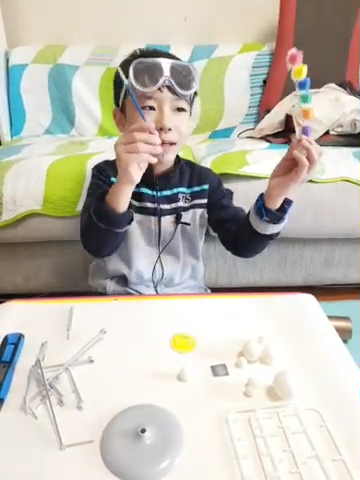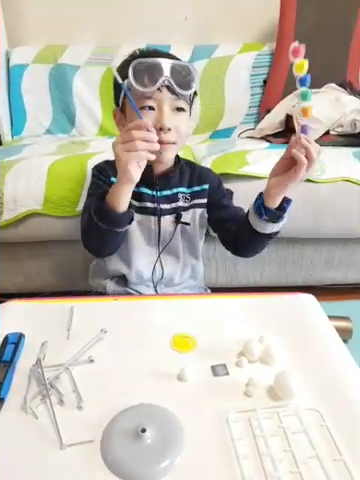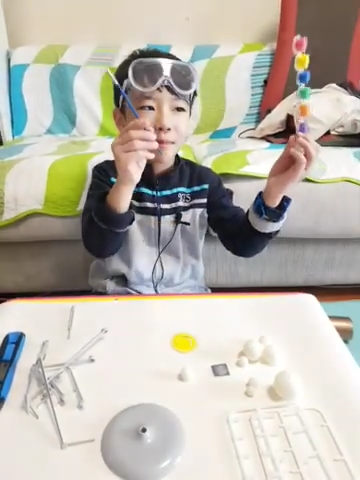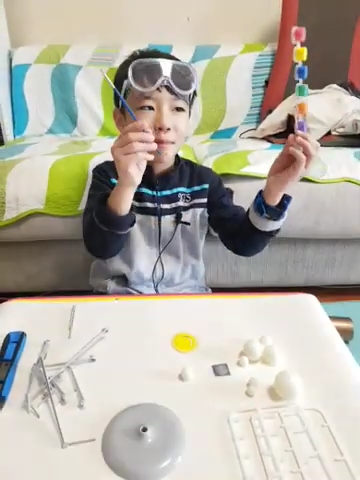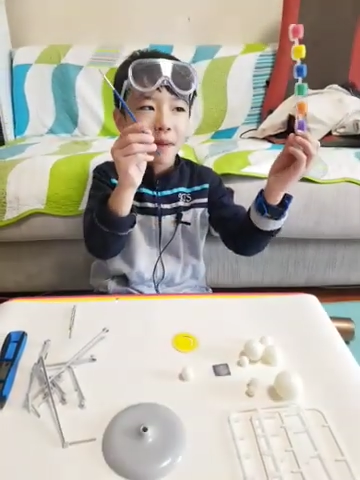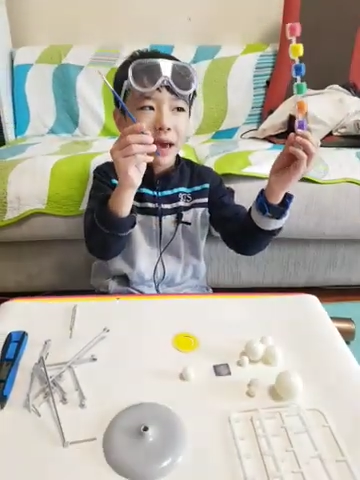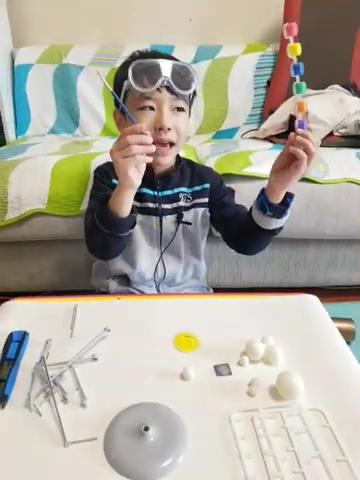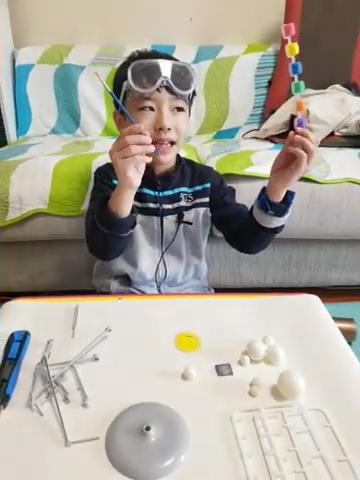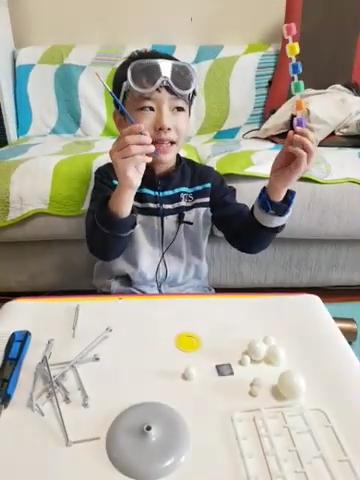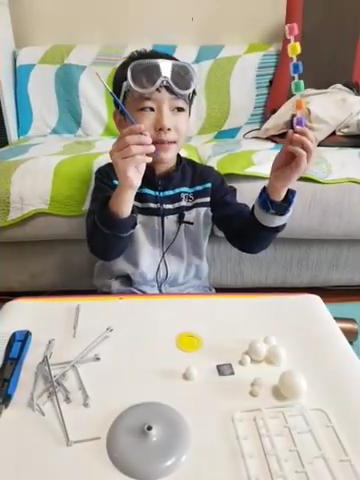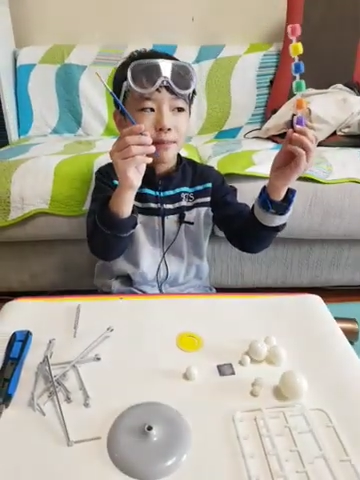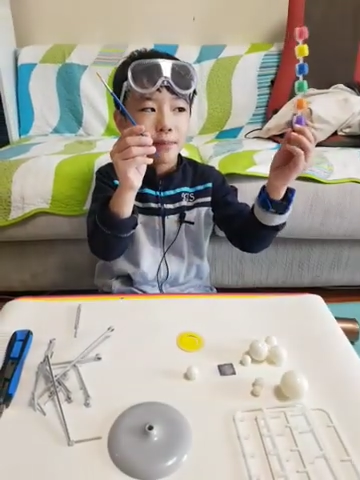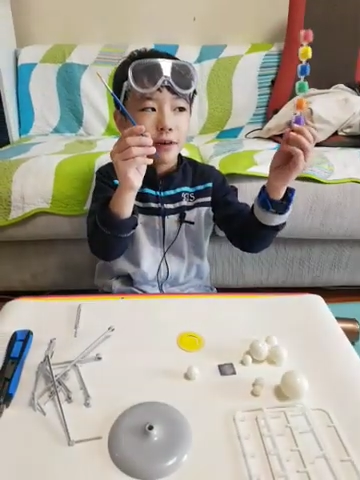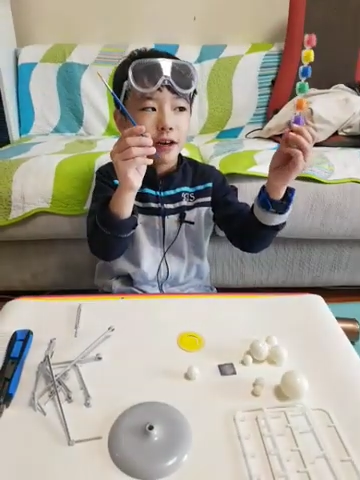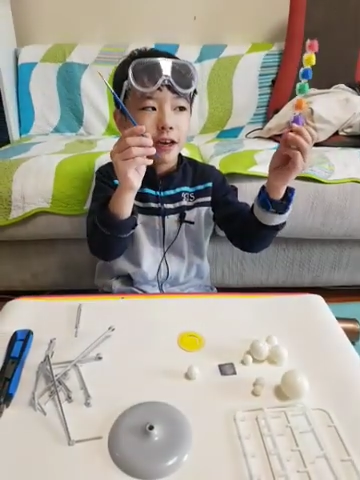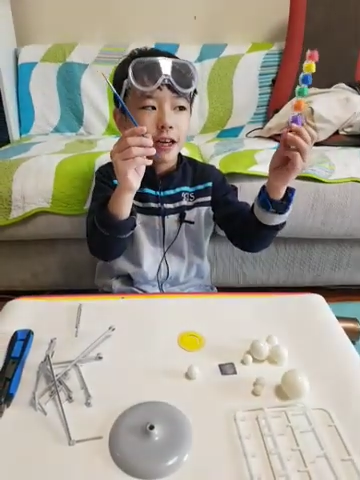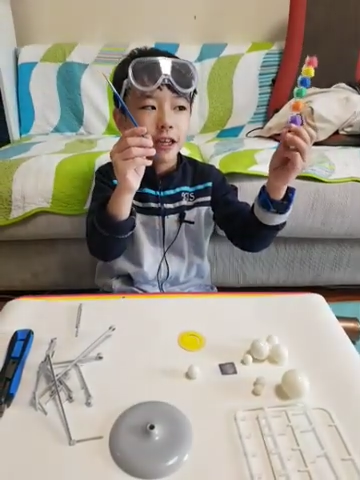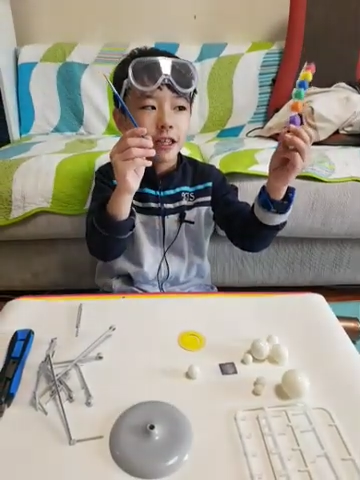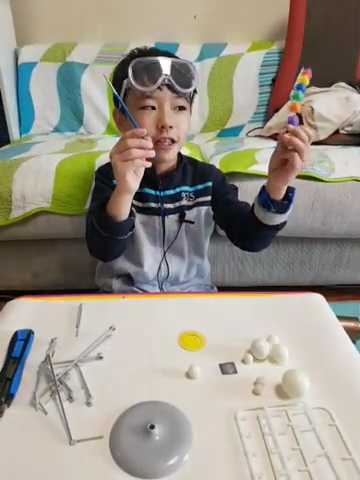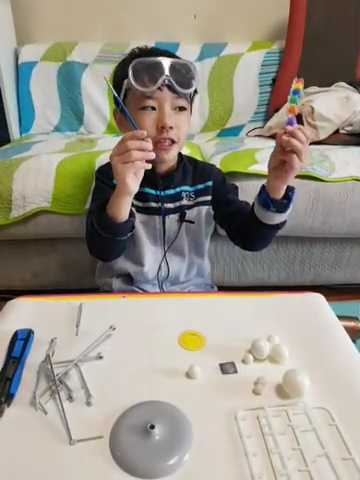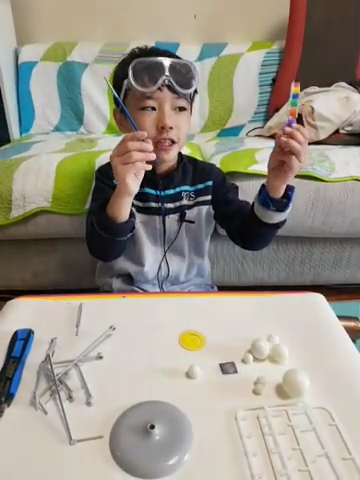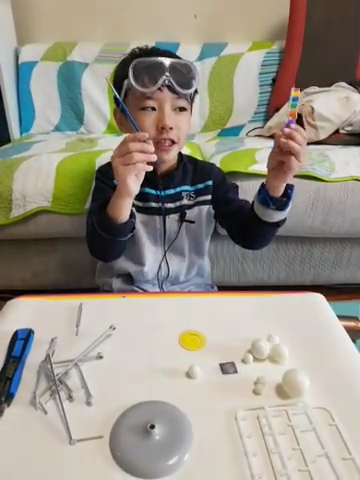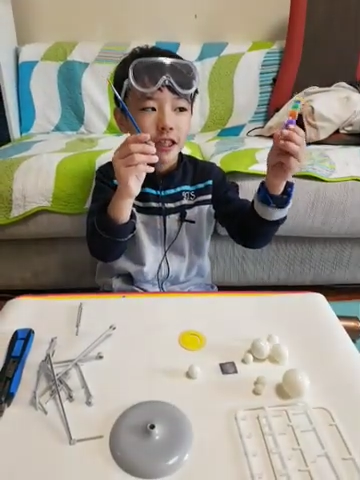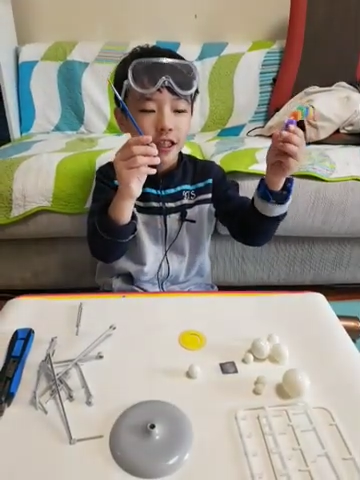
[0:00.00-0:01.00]
a
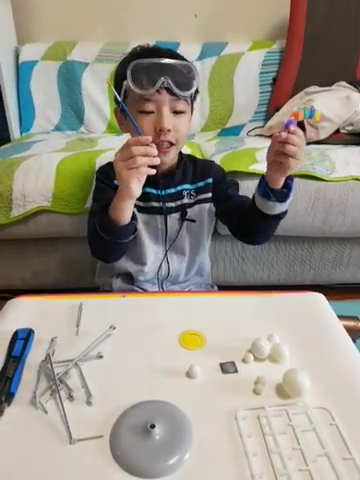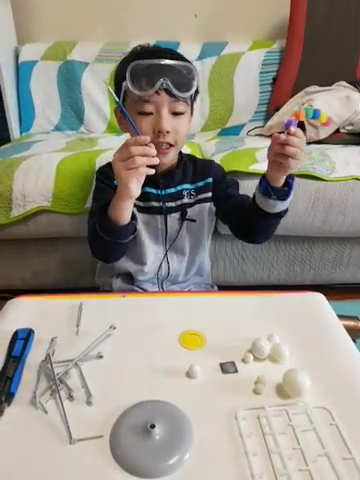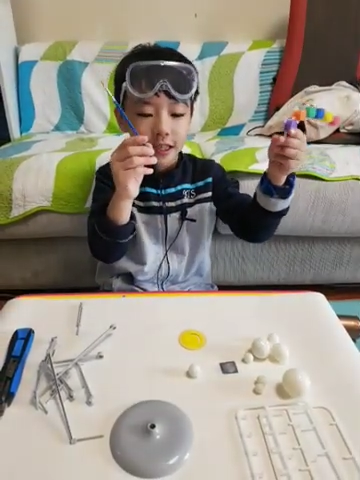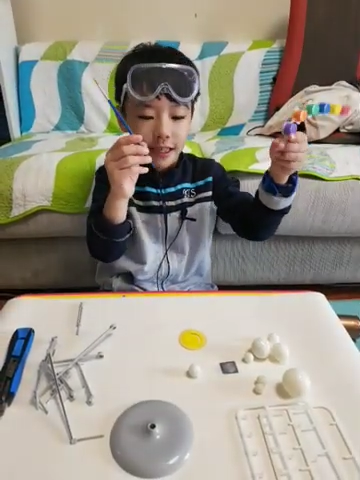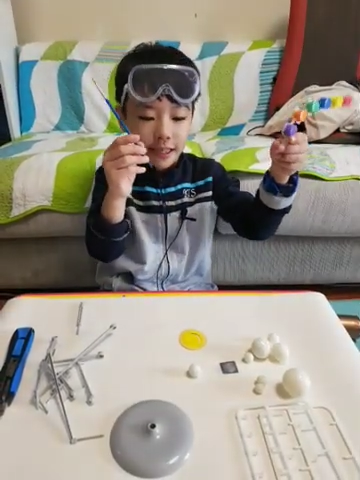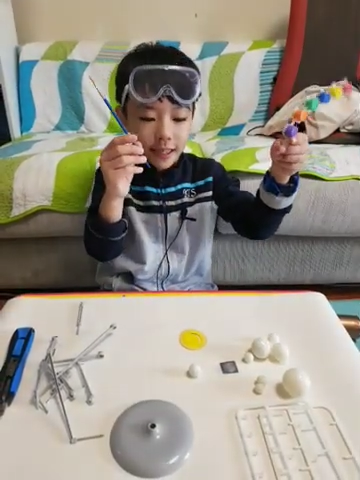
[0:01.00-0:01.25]
paintbrush.